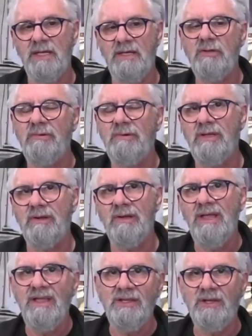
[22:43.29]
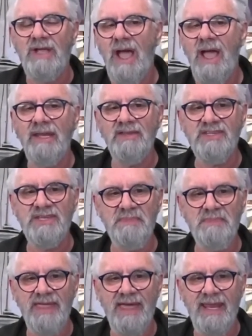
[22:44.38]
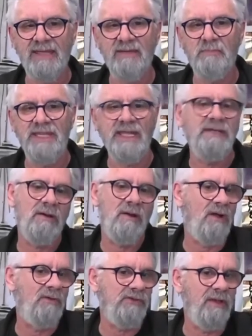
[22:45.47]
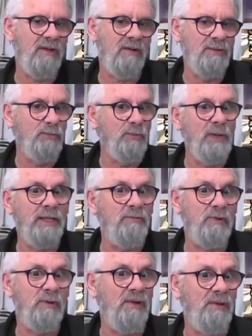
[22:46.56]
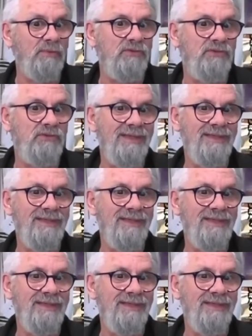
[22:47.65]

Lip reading: You're kind of sympathetic, but then you're also really repulsed,